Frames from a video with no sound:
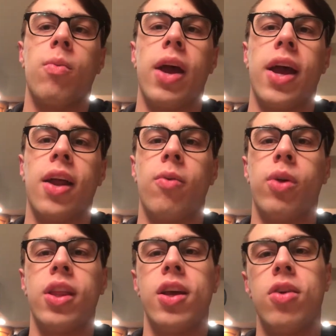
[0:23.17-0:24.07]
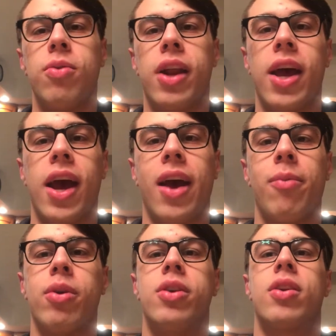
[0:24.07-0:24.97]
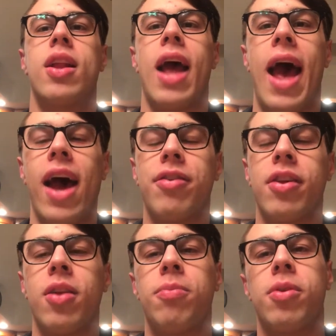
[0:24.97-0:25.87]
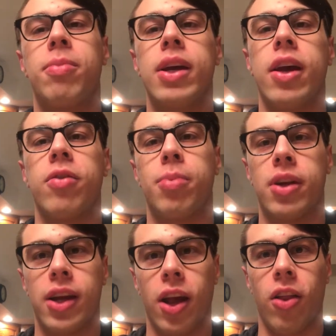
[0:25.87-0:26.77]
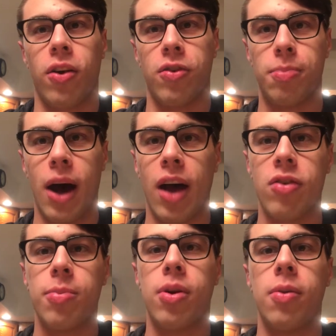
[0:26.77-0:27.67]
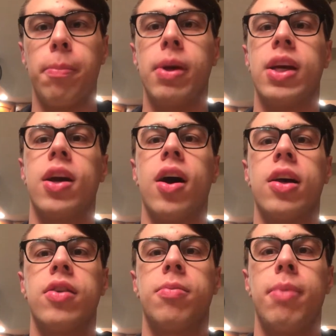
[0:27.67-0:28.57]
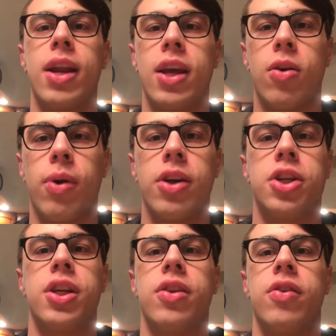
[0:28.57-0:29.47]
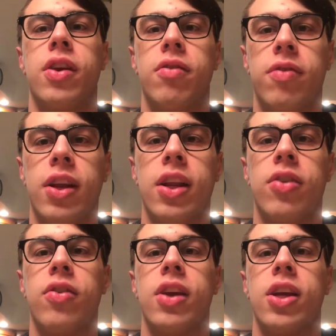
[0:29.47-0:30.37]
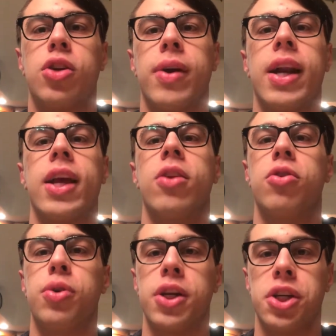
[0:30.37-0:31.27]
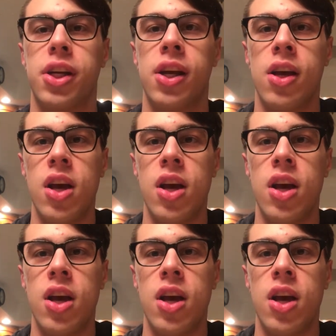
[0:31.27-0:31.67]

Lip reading: And with the Q&A, I would ask them to be as particular as possible because many questions in fitness, in training and nutrition